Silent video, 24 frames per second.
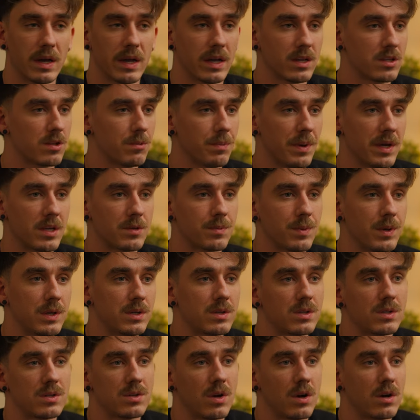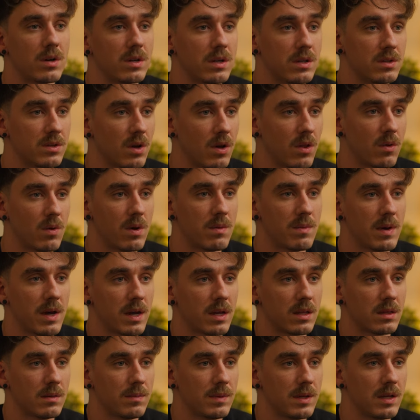I guess the best place to start is all the way
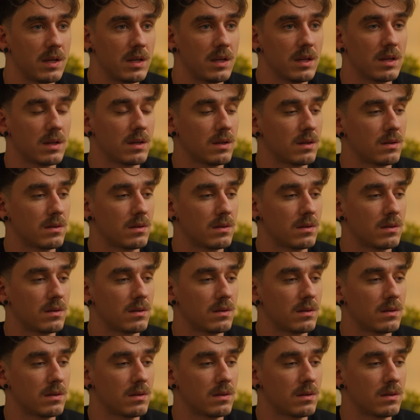back at the beginning.